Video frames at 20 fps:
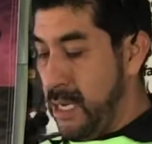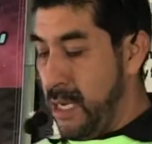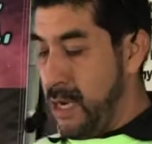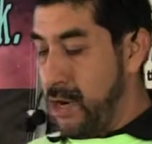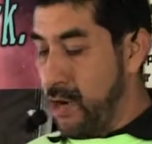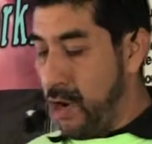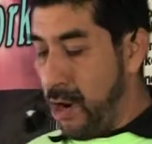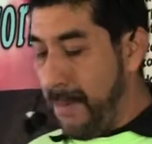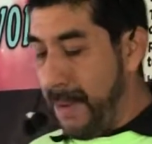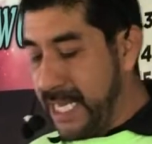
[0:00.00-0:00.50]

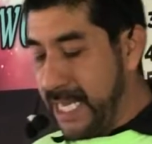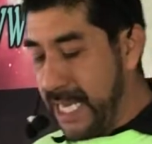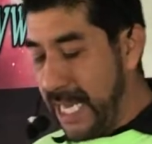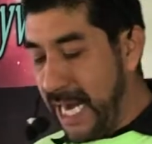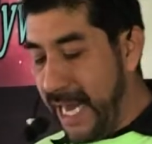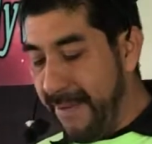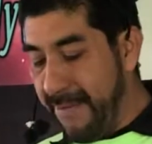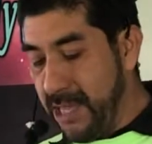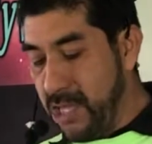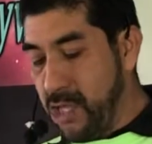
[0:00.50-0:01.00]
Romans
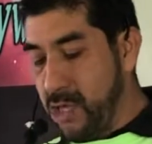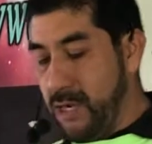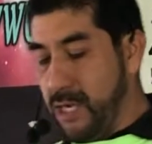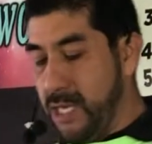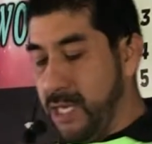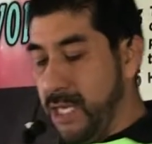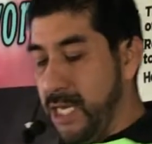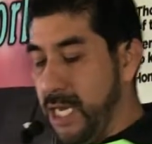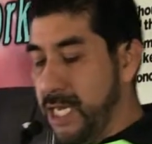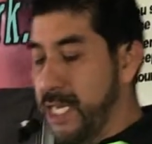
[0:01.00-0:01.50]
11,
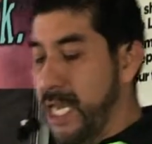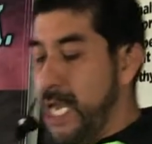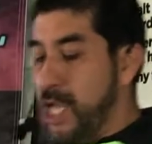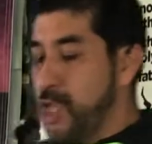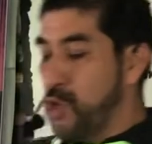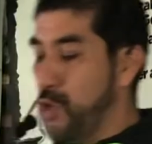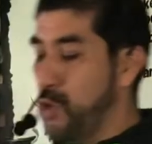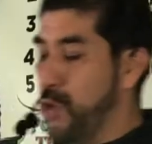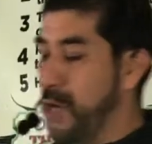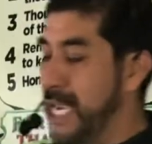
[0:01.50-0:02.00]
36,
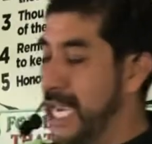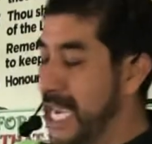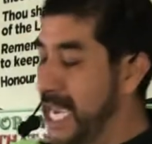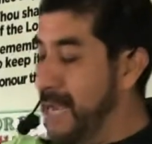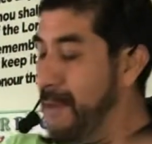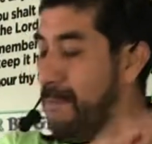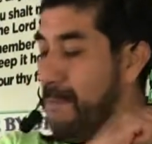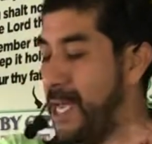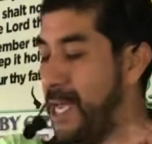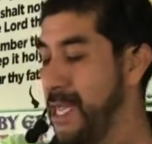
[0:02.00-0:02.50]
to
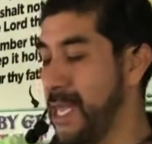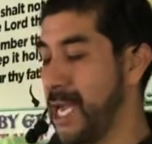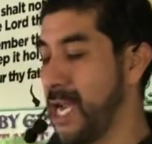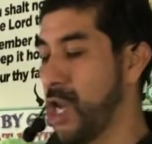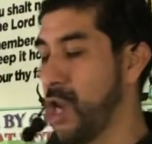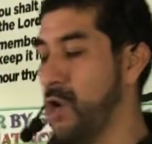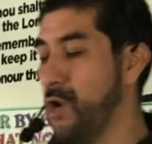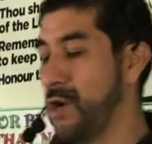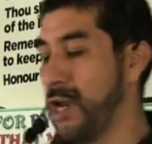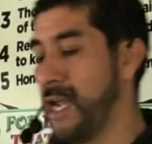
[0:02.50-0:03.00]
him be the
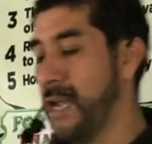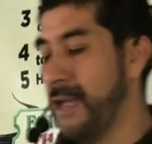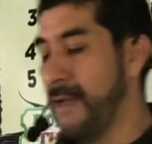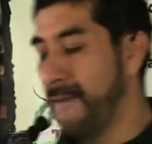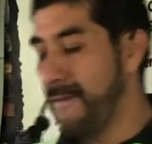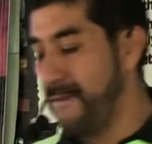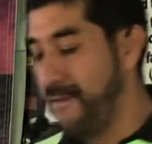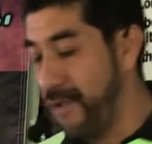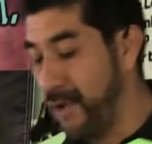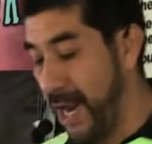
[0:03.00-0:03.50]
glory
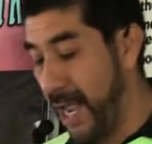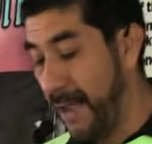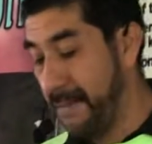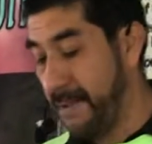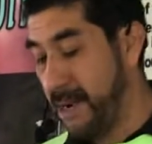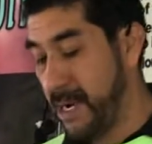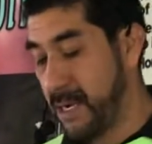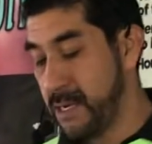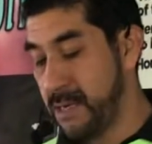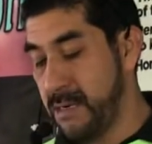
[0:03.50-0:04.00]

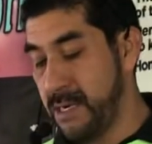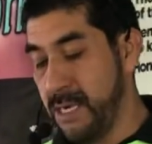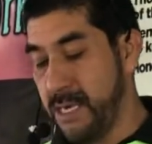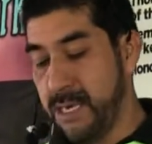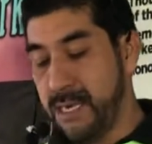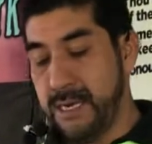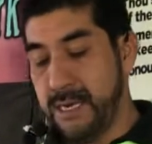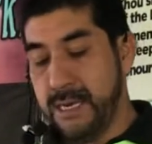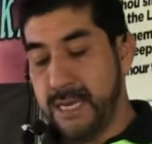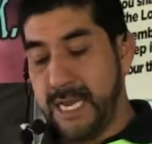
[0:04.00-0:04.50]
forever.
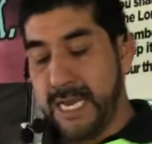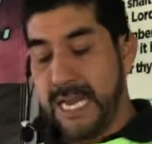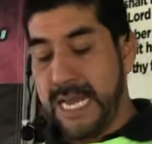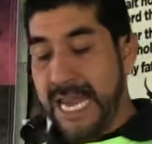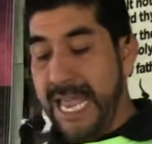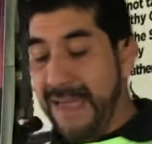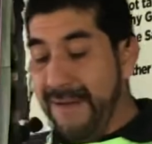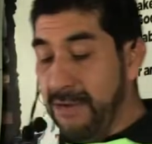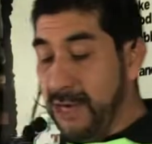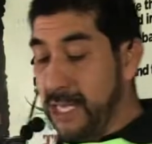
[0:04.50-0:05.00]
In
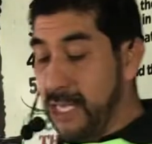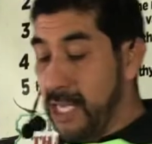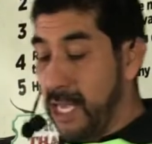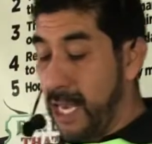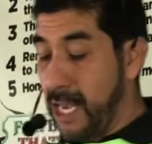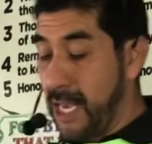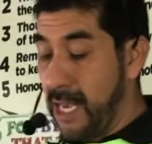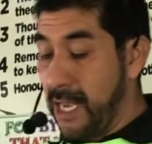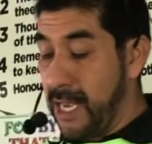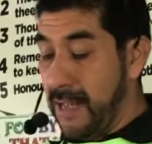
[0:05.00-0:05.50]

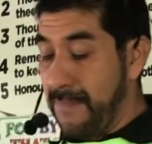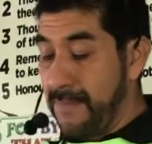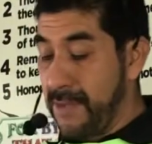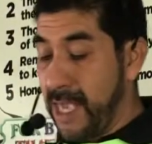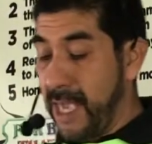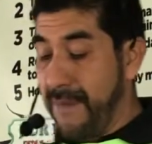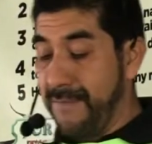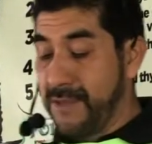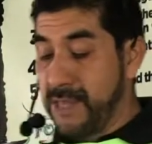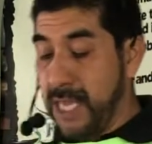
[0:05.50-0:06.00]
everything,
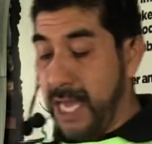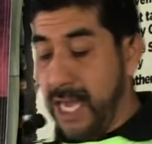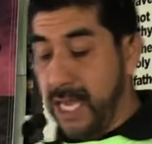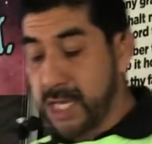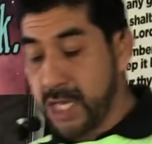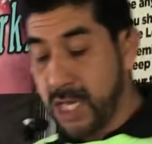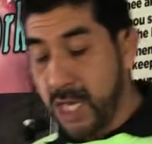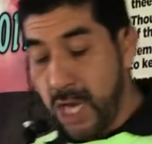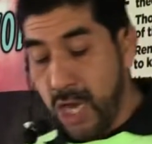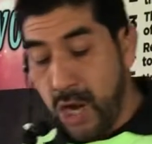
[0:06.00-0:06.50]
give
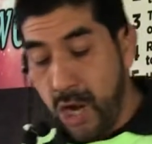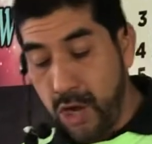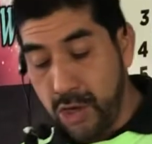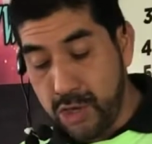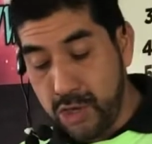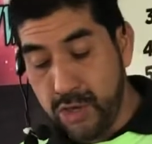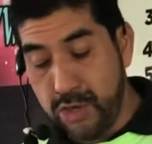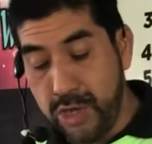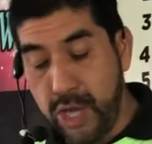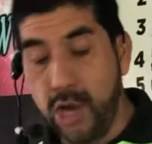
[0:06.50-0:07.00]
thanks
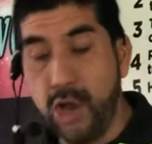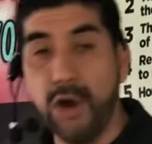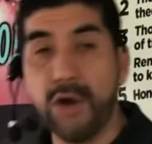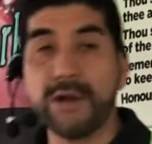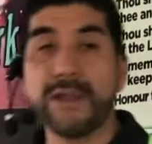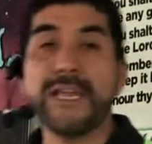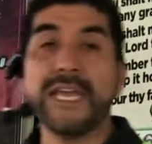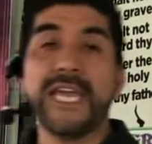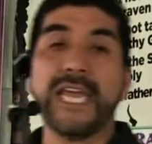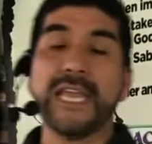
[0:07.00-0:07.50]
unto the
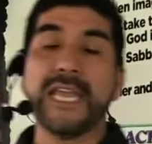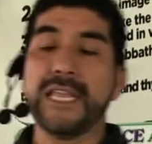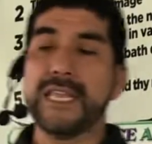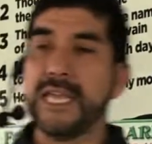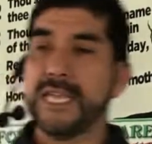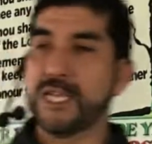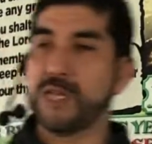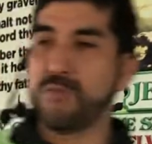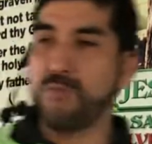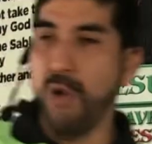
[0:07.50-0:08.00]
Lord in
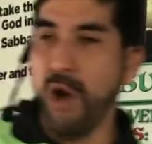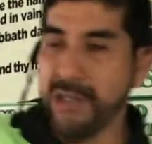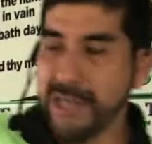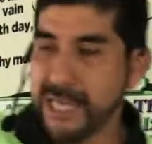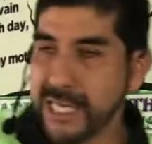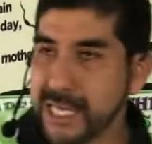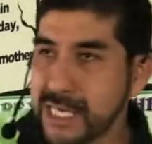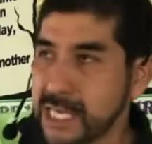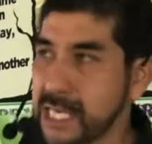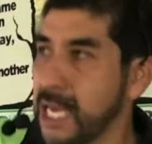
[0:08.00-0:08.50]
the
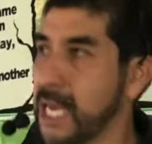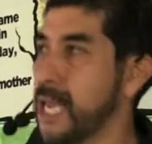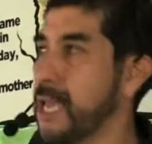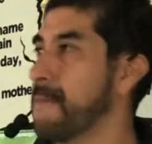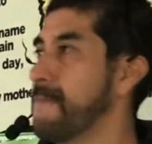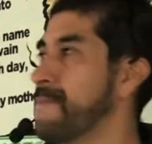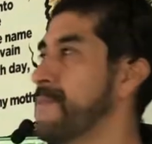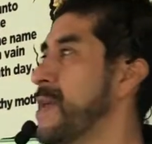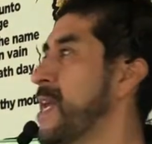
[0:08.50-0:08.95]
smallest thing,